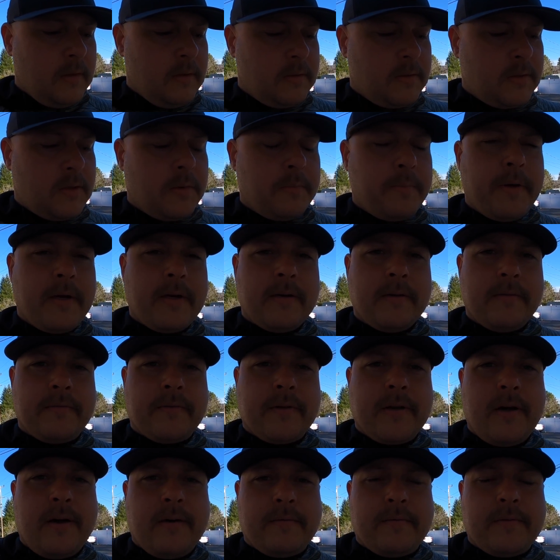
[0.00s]
Sold a pair of
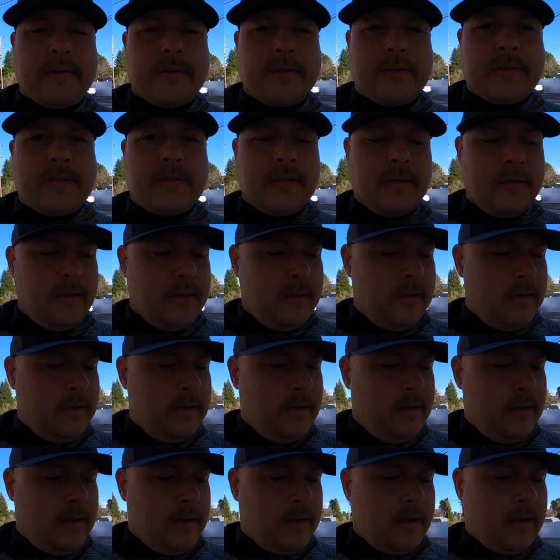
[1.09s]
Converse
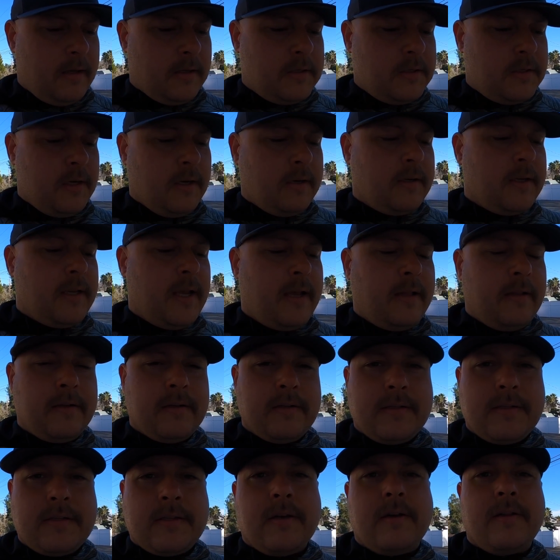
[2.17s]
Chuck
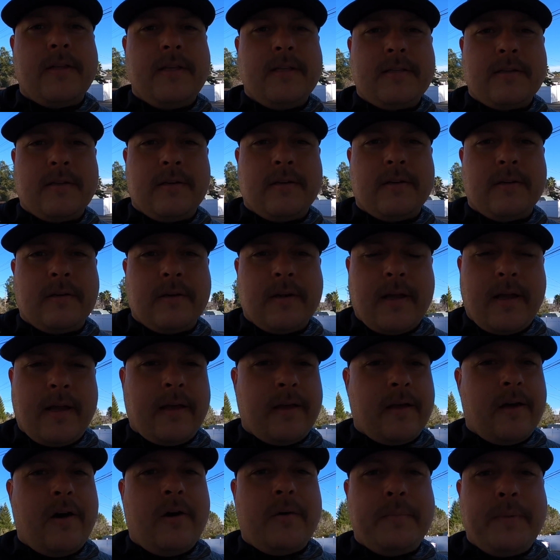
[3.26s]
Taylors. So these are
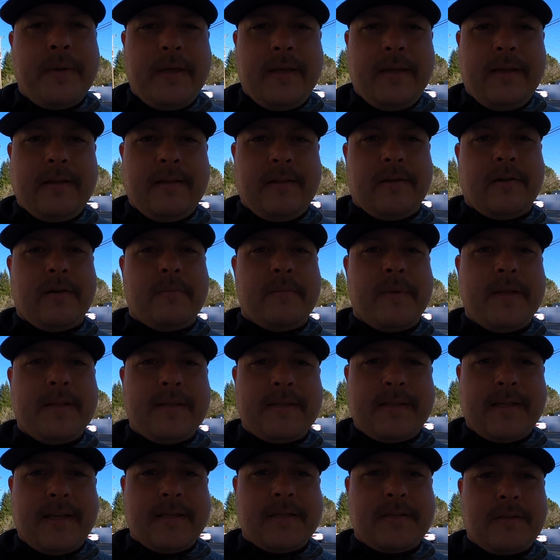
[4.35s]
all pink, and they're a
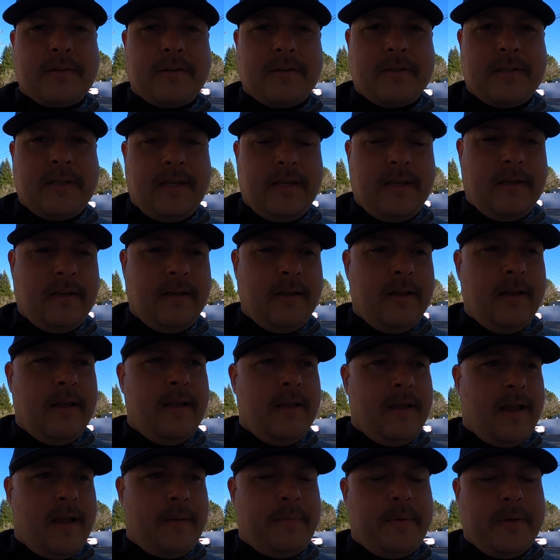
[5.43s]
men's size 13.
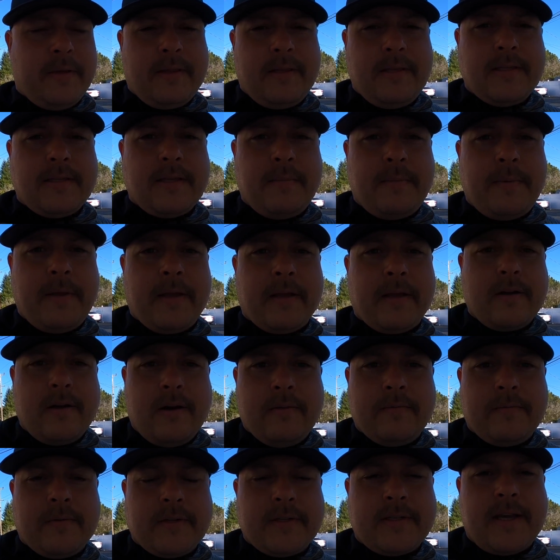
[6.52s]
I picked these up
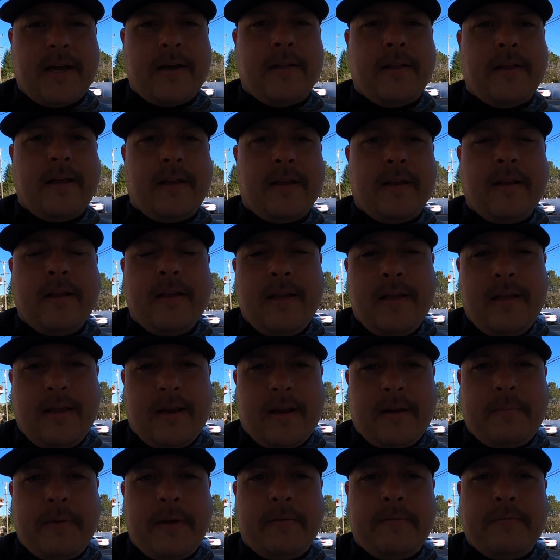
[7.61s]
Converse Outlet,
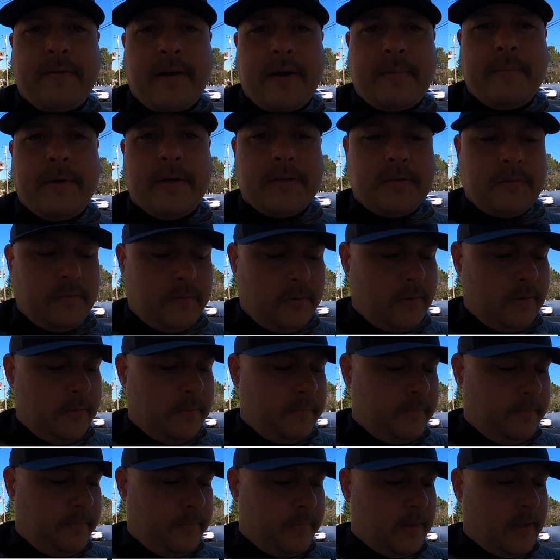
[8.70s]
and I paid $5 for
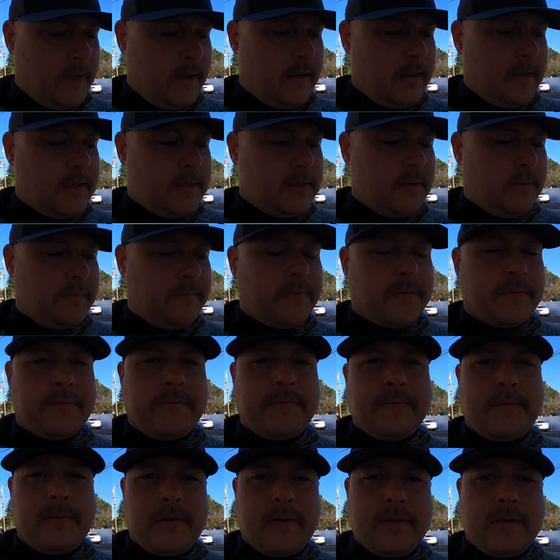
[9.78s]
them. They sold for
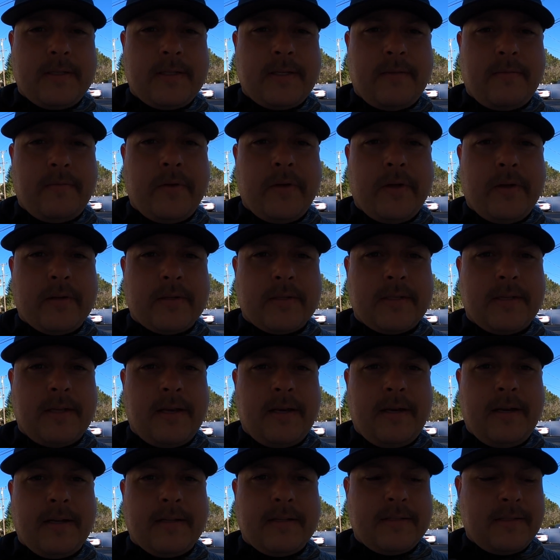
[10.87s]

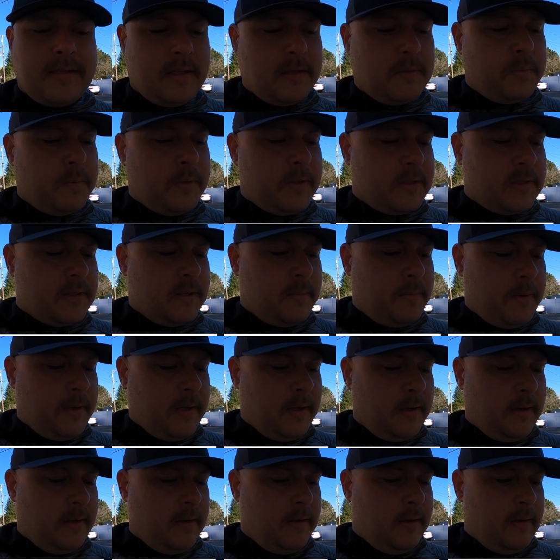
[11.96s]
$37.99 plus
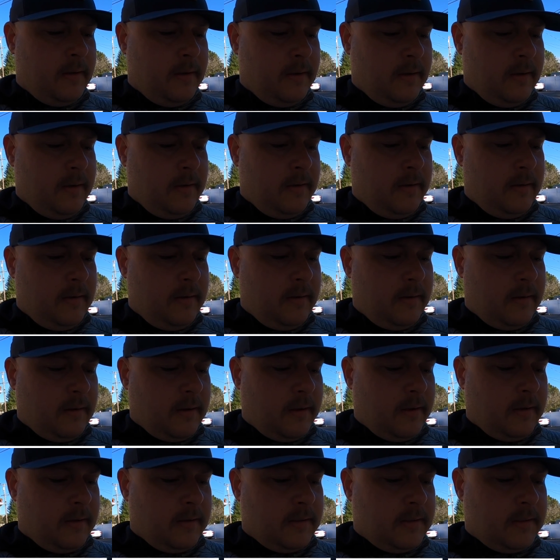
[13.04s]
shipping.
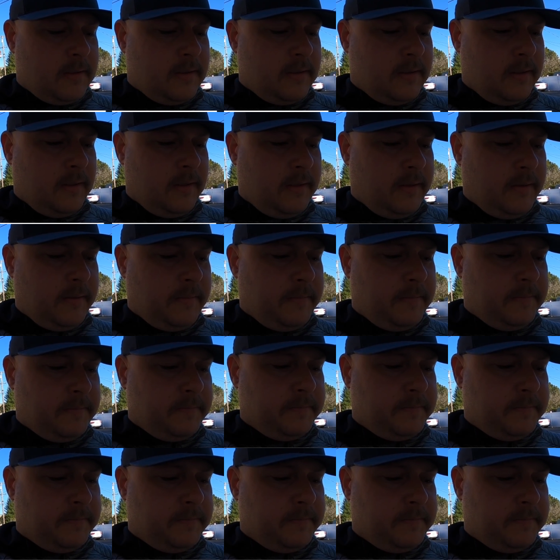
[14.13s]
Let's see.